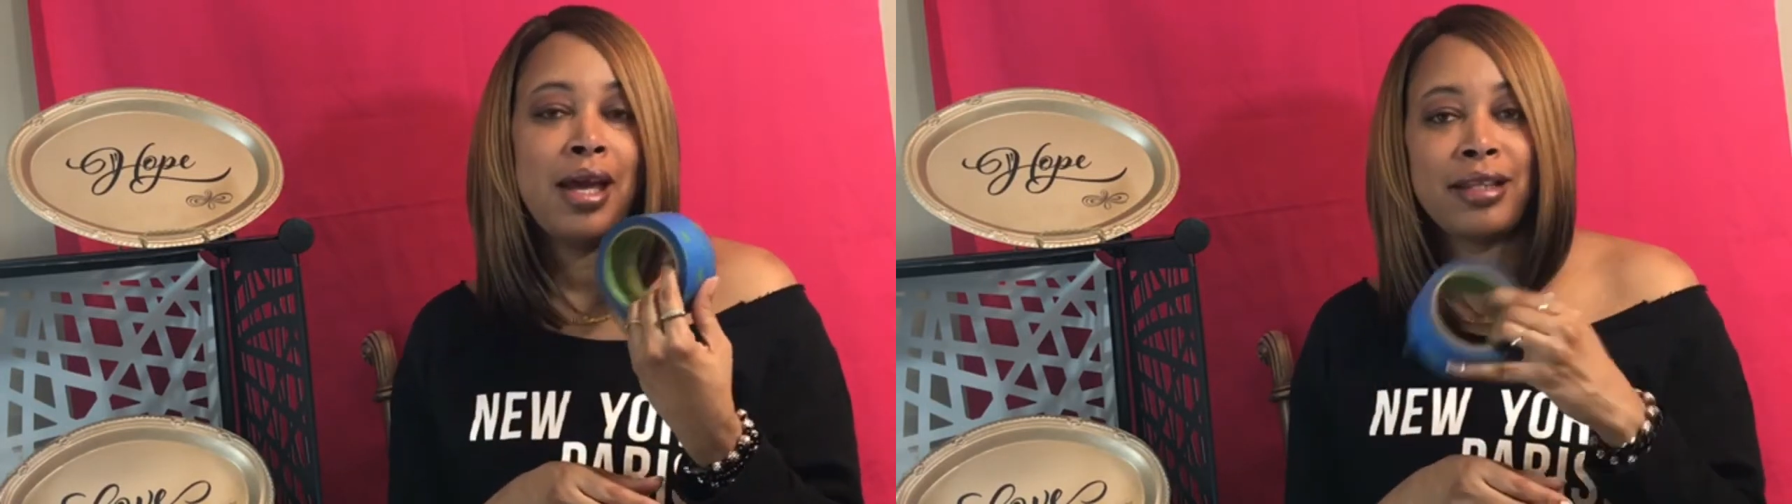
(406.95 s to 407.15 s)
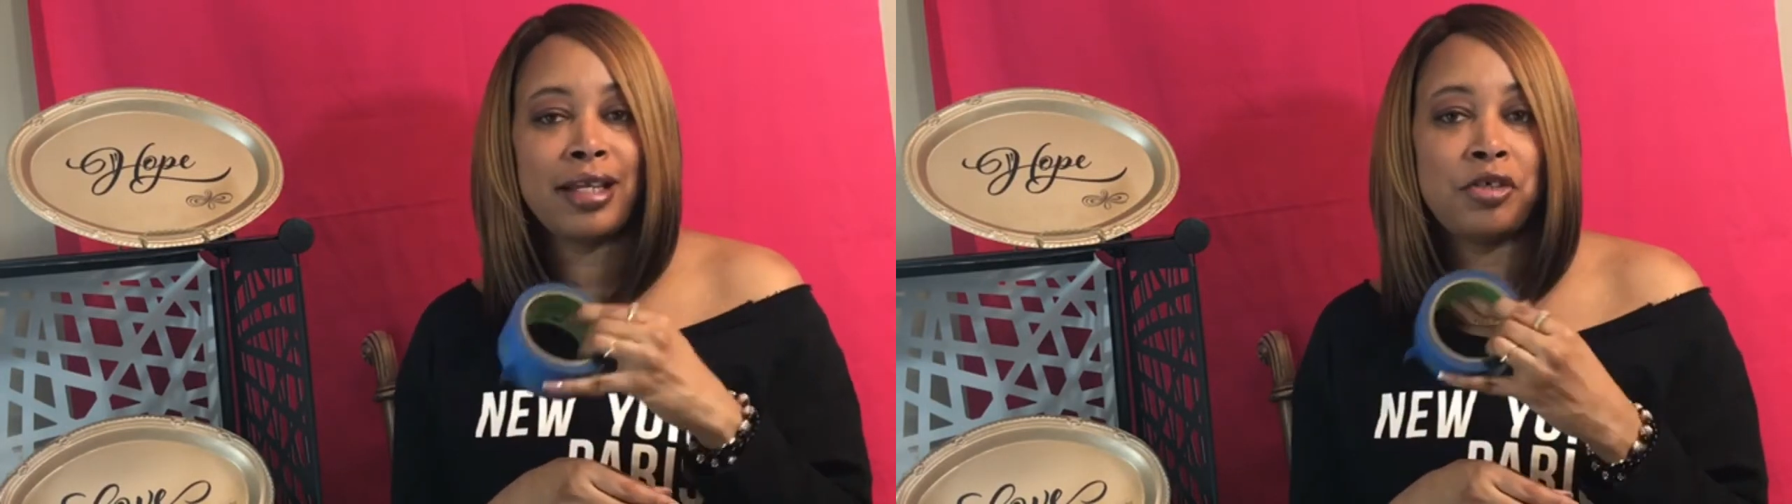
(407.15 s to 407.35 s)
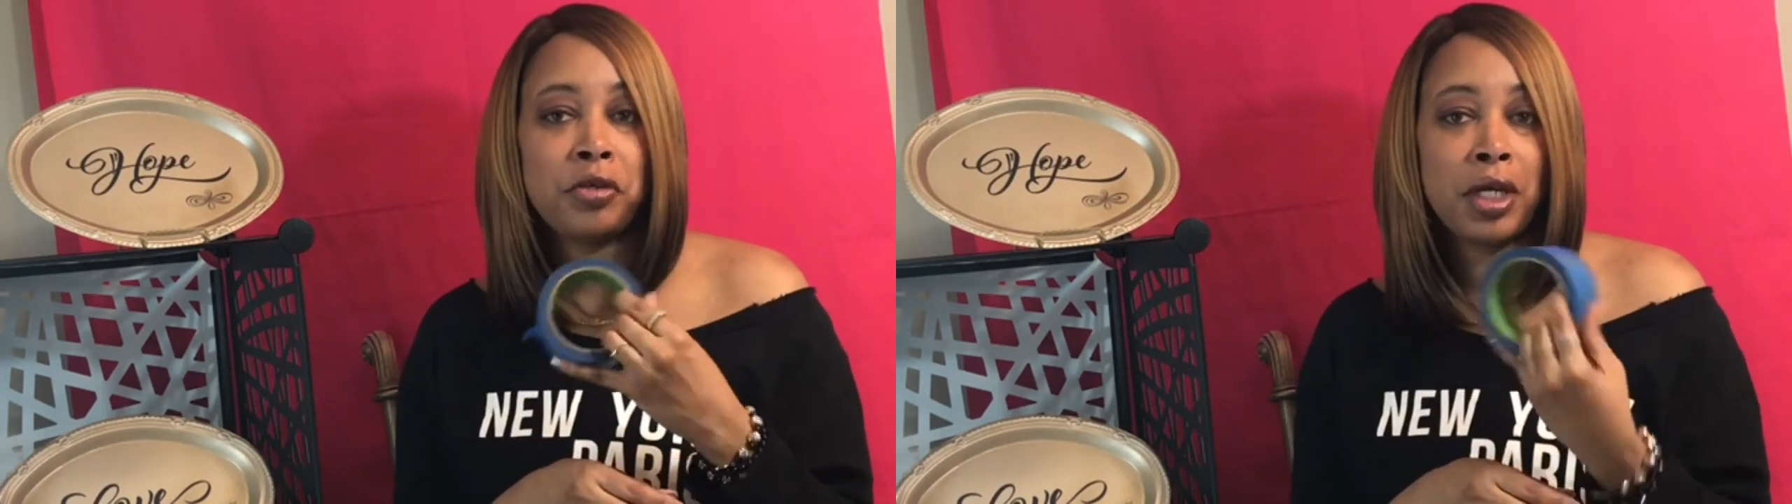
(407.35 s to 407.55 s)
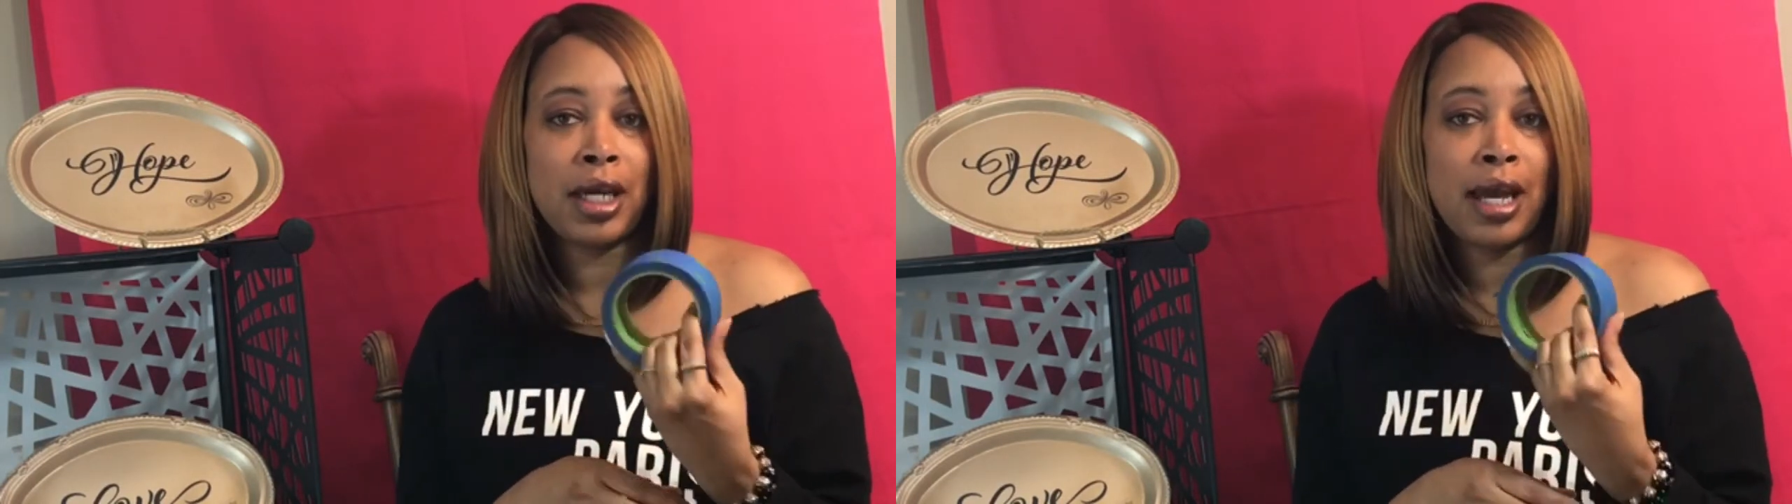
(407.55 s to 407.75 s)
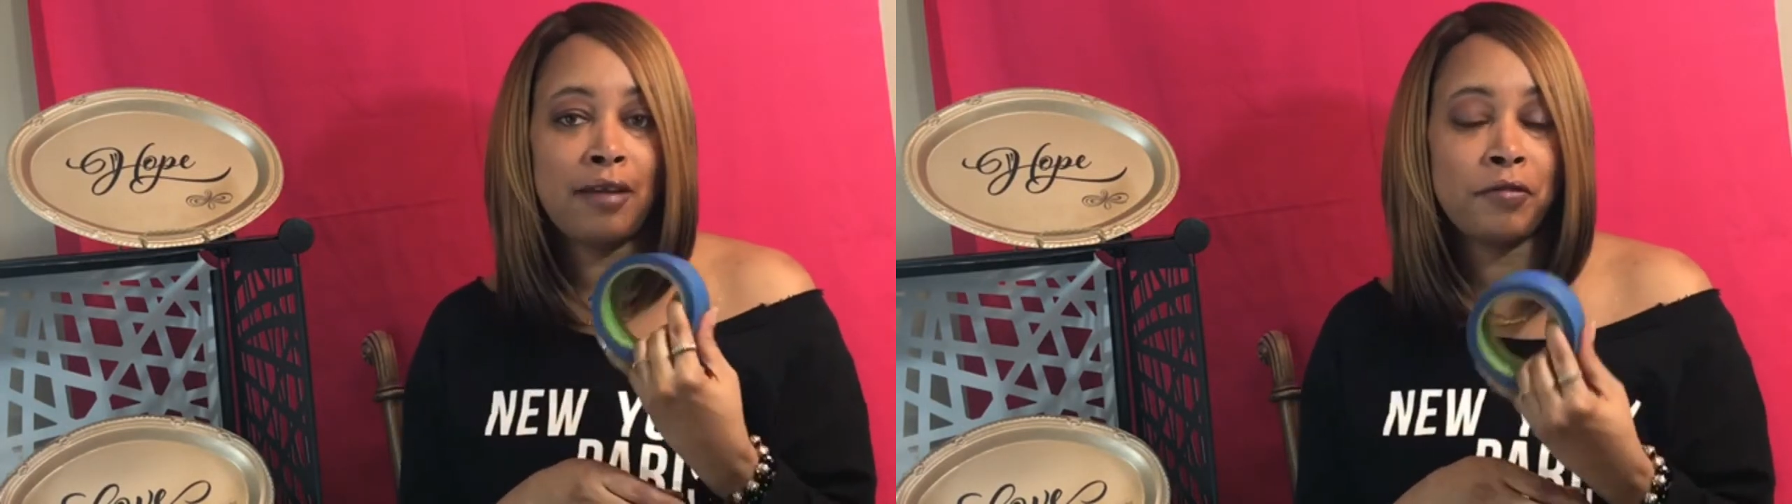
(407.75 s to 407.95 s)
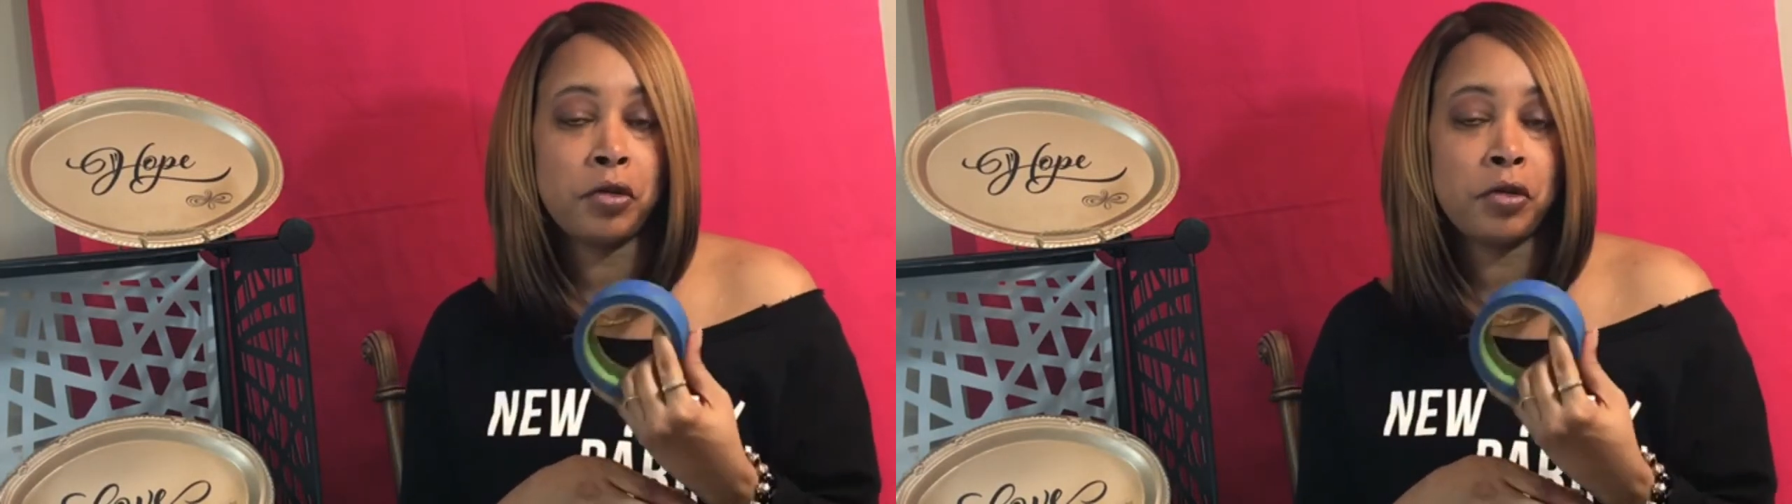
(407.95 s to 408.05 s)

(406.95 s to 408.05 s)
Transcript: that you can get if you're